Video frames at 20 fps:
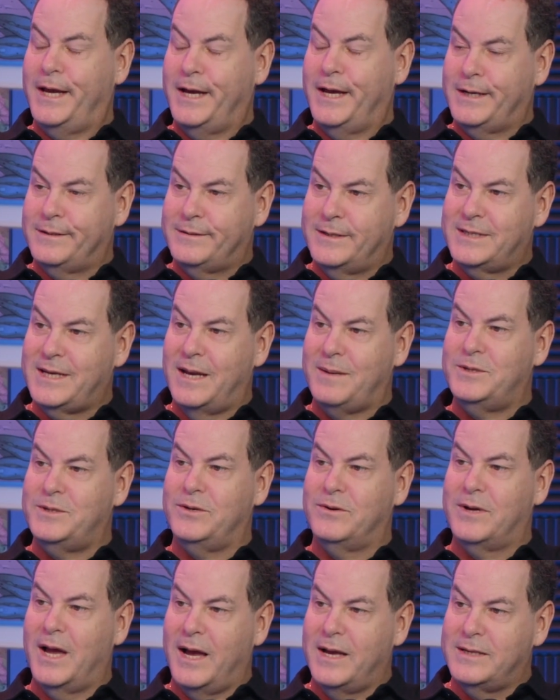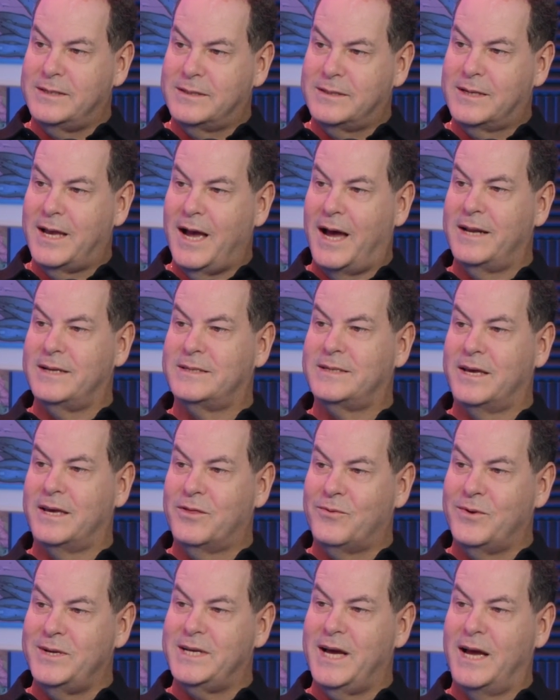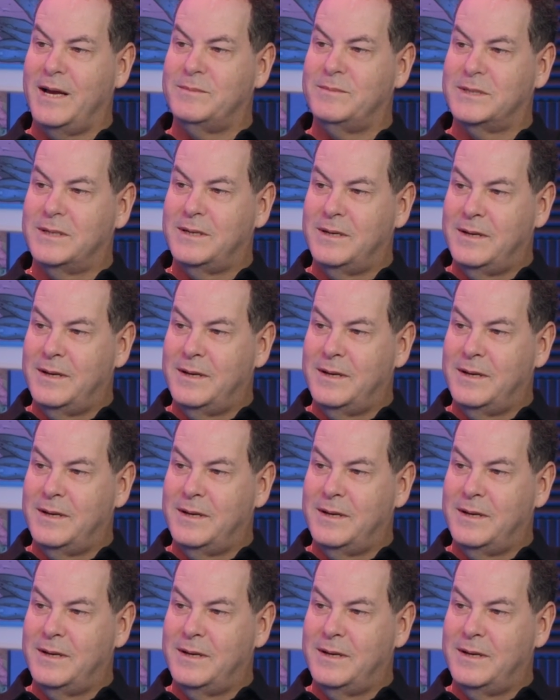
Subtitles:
Yeah, the same two guys. Got us like 3 times.